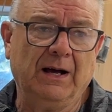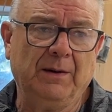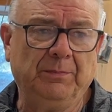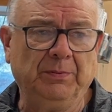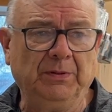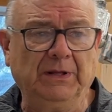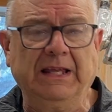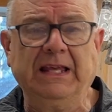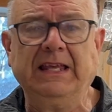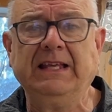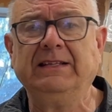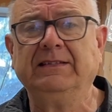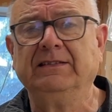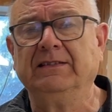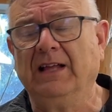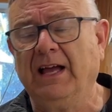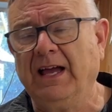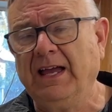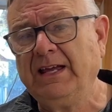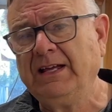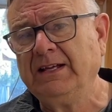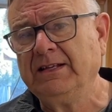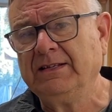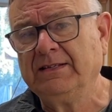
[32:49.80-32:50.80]
Please
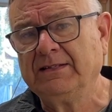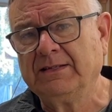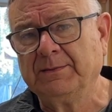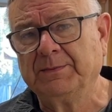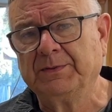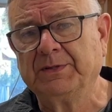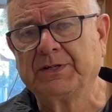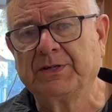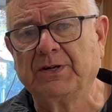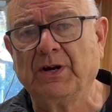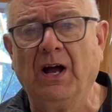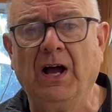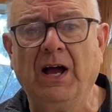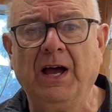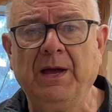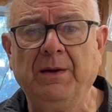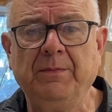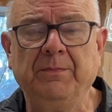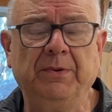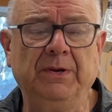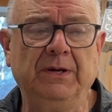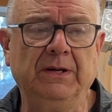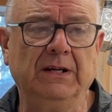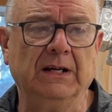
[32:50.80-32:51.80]
like and subscribe.
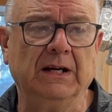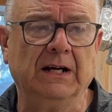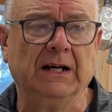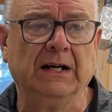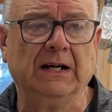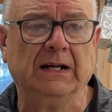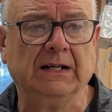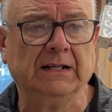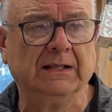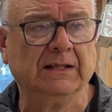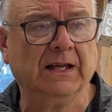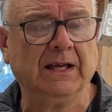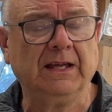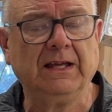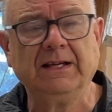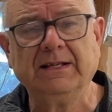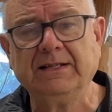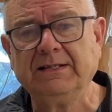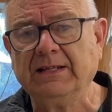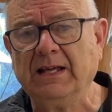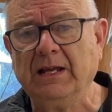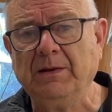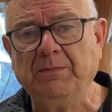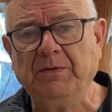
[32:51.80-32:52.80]
Like I
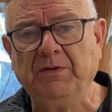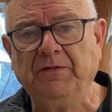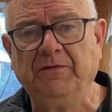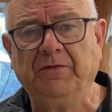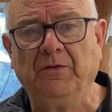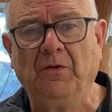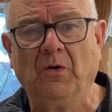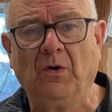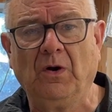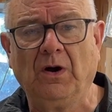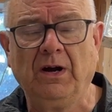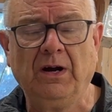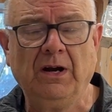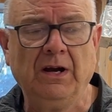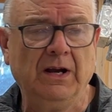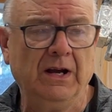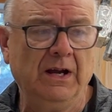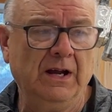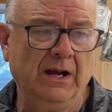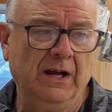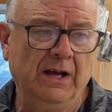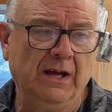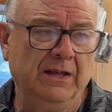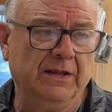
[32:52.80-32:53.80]
said before,
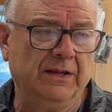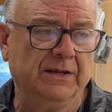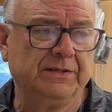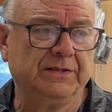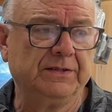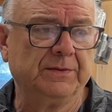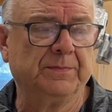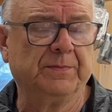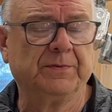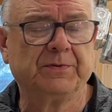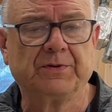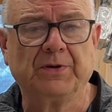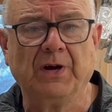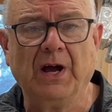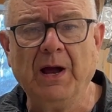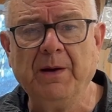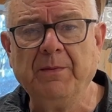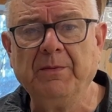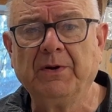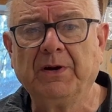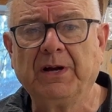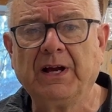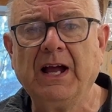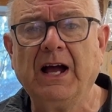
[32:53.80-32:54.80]
the
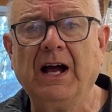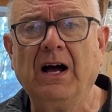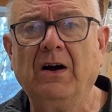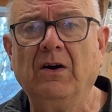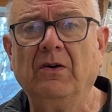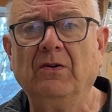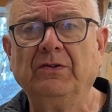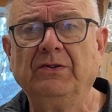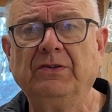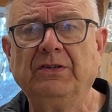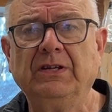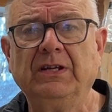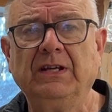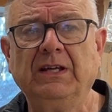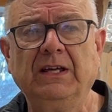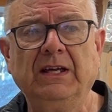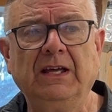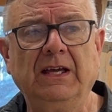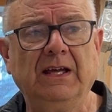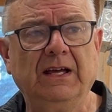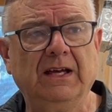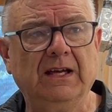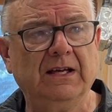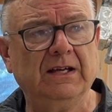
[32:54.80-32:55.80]
subscriber count
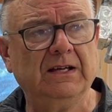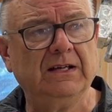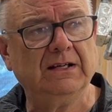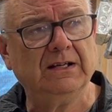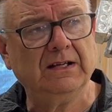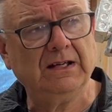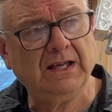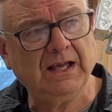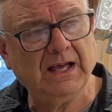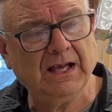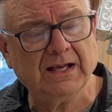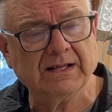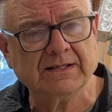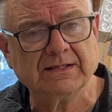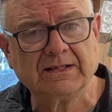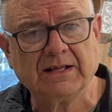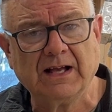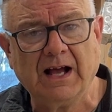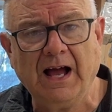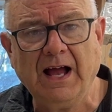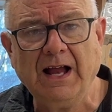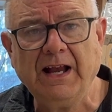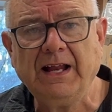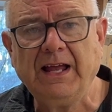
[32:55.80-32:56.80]
has
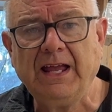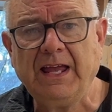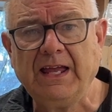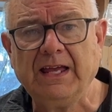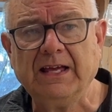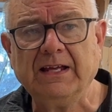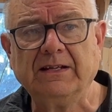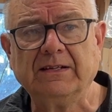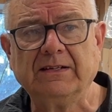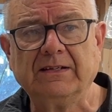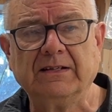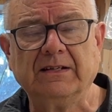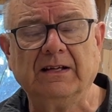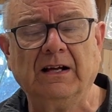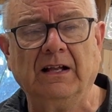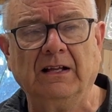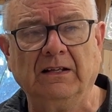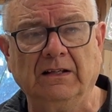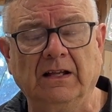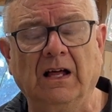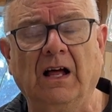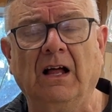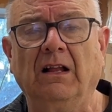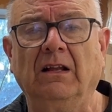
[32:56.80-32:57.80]
kind of hit a
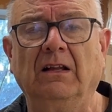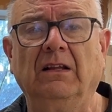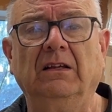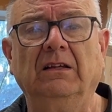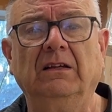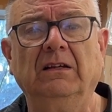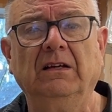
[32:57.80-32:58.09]
lull,